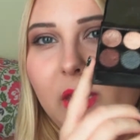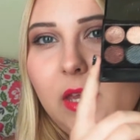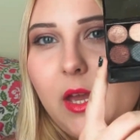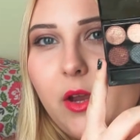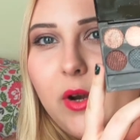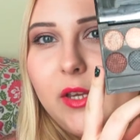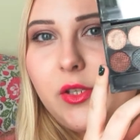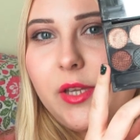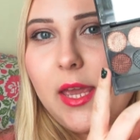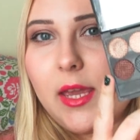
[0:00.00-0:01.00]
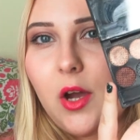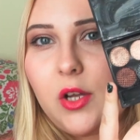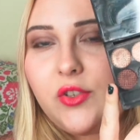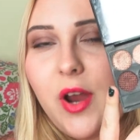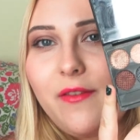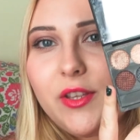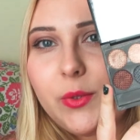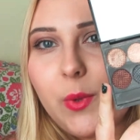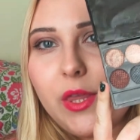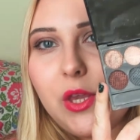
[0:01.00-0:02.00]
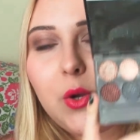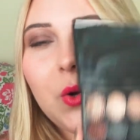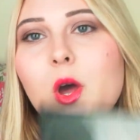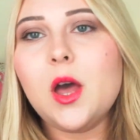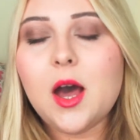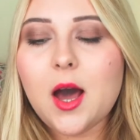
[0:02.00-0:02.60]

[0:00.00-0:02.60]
be great to take on travels with you.